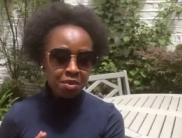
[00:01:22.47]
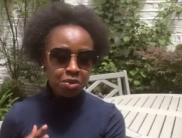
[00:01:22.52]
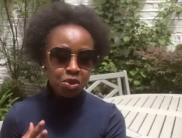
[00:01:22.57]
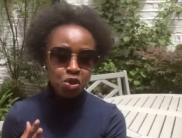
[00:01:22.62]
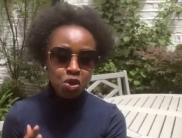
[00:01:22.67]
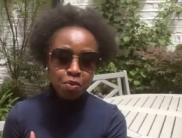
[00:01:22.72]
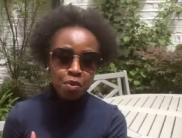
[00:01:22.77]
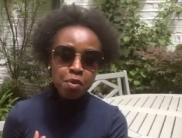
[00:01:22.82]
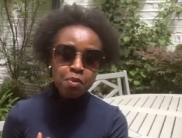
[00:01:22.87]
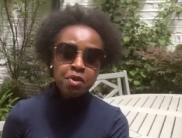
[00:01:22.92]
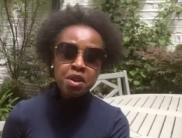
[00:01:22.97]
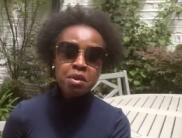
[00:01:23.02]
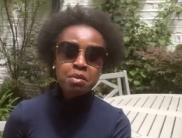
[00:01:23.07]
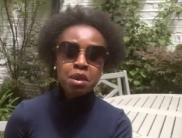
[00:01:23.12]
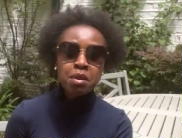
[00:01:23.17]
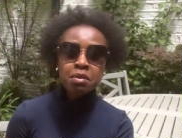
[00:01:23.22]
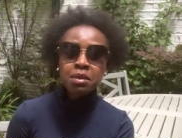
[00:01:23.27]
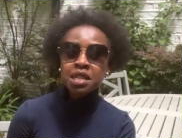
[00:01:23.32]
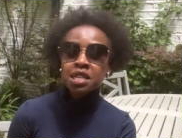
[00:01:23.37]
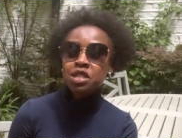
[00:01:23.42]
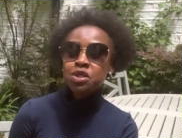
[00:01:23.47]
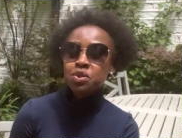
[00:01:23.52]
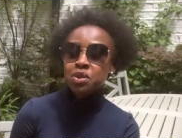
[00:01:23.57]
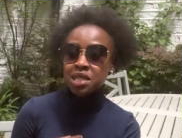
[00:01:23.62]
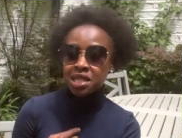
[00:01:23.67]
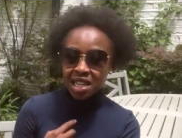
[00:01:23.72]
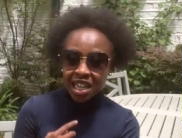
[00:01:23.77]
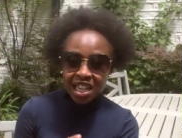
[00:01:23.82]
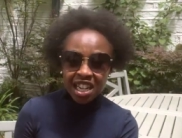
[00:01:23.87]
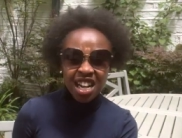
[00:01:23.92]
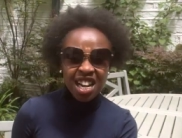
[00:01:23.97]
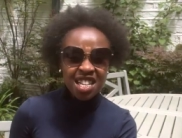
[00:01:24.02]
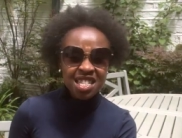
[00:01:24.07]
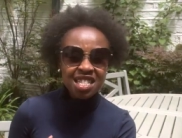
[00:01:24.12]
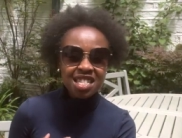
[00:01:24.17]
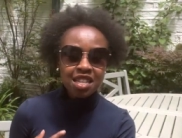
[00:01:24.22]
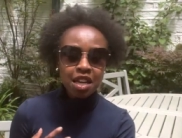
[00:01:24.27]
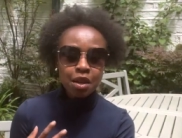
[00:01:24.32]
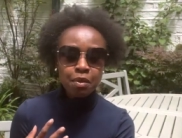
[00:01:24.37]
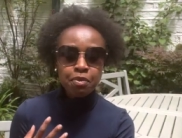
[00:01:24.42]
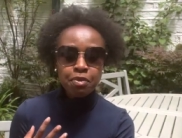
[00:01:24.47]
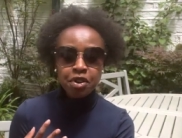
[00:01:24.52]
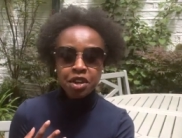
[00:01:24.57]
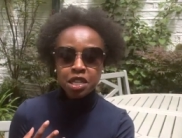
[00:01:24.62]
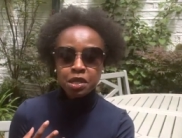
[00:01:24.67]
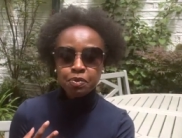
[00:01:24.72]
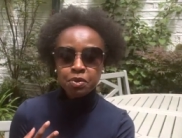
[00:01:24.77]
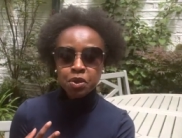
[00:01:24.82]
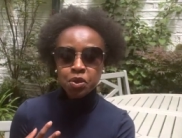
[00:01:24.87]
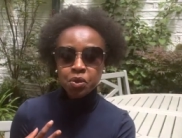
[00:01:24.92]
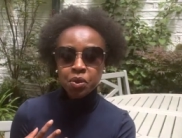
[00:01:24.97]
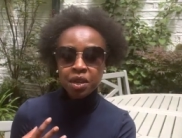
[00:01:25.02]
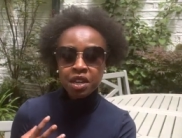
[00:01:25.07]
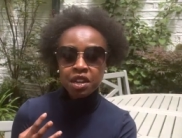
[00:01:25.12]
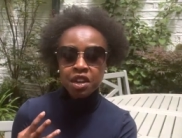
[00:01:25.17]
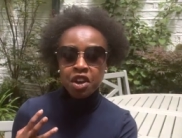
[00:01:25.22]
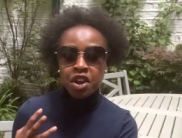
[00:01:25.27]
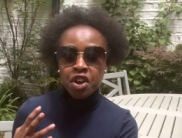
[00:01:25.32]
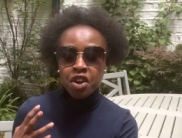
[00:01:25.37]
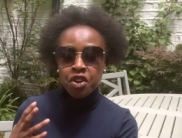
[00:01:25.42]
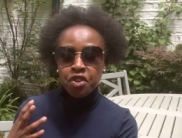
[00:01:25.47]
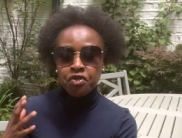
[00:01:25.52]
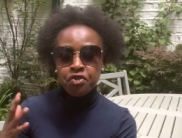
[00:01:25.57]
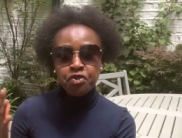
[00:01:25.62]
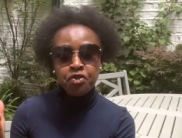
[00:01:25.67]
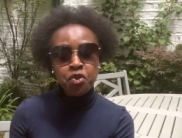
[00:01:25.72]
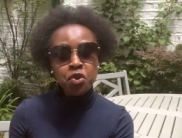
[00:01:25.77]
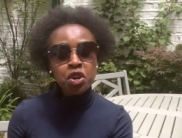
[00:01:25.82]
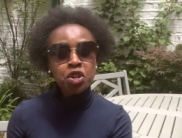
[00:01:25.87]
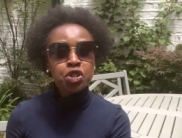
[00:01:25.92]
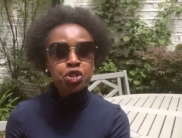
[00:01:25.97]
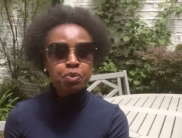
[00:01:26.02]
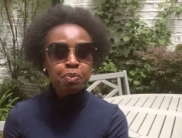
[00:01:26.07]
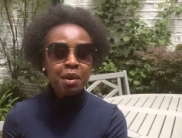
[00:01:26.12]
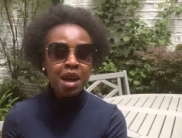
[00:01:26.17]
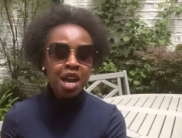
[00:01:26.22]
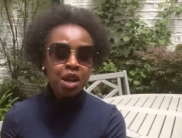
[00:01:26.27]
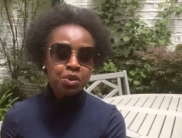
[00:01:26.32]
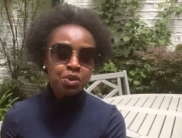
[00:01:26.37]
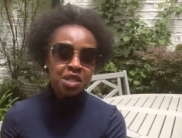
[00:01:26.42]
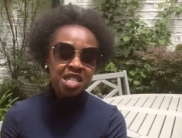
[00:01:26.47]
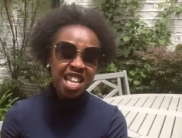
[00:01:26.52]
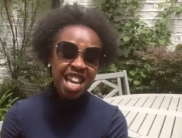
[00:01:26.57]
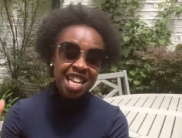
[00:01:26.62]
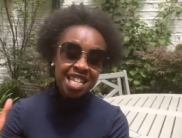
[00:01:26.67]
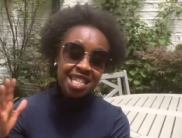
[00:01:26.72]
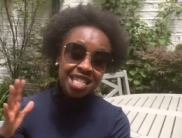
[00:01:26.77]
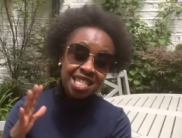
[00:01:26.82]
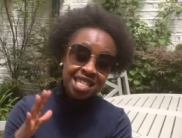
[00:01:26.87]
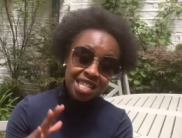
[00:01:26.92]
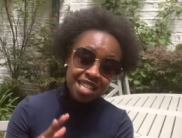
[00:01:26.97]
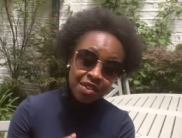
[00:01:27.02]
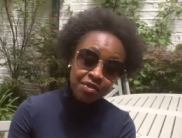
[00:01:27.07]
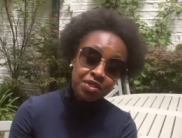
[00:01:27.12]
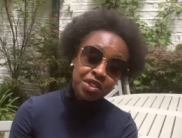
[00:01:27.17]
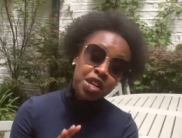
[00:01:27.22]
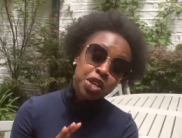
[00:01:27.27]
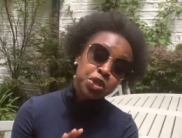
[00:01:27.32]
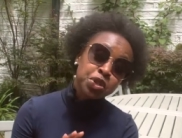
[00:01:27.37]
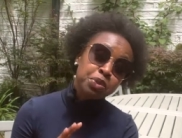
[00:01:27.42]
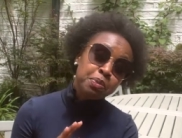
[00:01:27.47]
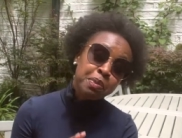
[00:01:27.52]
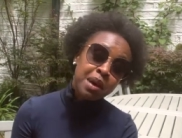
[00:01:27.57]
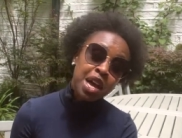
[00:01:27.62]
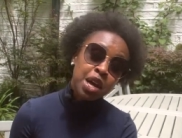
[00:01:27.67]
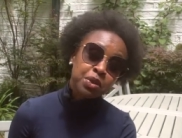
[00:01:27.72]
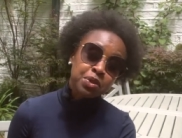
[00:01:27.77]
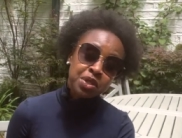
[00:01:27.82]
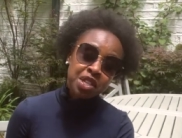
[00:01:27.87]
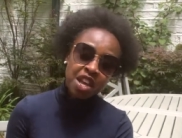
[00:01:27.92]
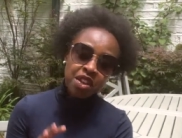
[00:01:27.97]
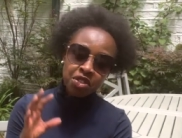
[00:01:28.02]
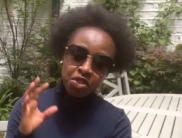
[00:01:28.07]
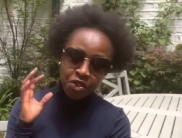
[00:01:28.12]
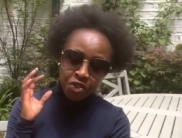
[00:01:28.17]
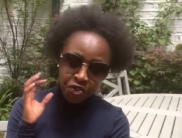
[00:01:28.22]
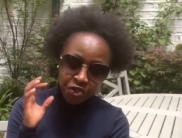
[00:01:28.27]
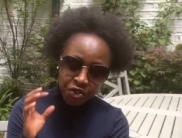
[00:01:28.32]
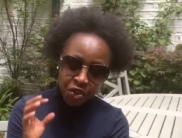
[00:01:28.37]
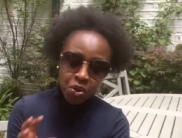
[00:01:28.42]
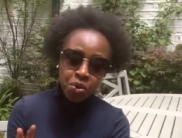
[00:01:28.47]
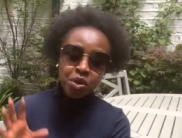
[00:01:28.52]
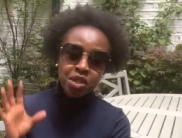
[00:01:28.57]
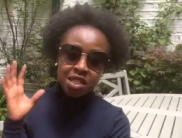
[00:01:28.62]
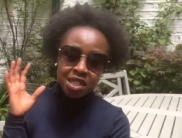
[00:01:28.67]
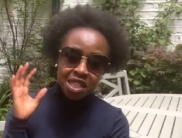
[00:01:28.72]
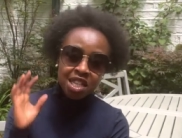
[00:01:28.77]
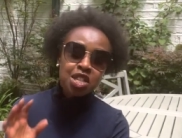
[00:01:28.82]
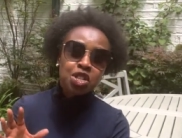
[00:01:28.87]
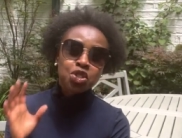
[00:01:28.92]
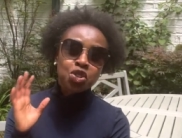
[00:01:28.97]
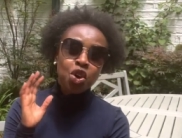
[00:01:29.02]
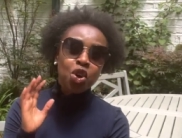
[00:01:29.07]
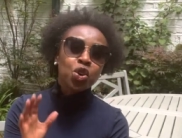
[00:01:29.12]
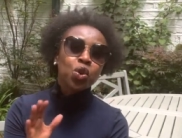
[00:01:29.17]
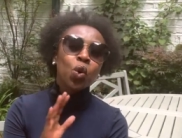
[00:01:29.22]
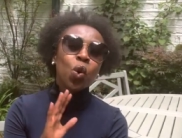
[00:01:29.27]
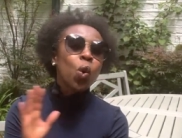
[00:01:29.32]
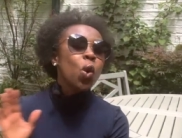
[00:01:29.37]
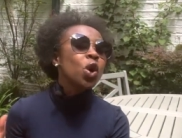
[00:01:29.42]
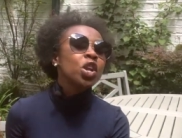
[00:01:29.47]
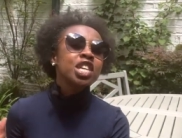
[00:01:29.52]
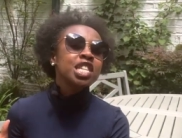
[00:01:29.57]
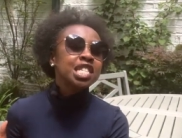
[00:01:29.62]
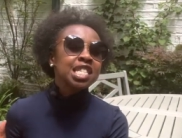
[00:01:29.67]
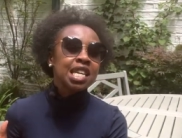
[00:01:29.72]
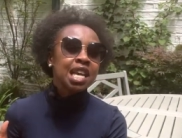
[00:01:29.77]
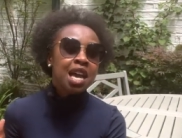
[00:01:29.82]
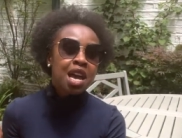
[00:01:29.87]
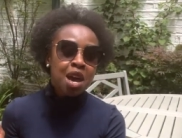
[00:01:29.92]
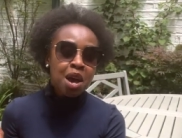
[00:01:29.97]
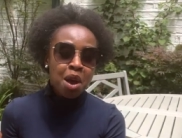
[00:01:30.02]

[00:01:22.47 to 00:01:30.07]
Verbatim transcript: Super premium is your sunglasses that are priced between 400 pounds and 700 pounds and the focus is on quality.